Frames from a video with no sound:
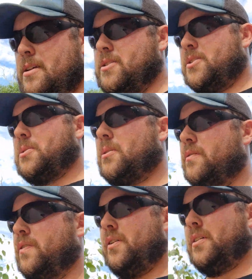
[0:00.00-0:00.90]
just sort
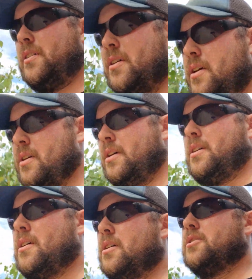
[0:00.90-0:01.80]
of
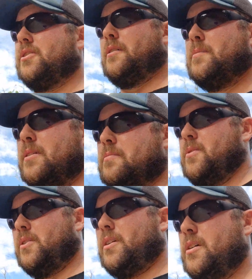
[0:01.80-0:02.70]
showed me that
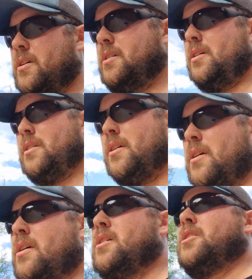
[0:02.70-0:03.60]
my
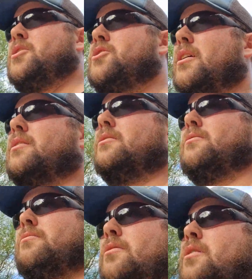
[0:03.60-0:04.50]
channel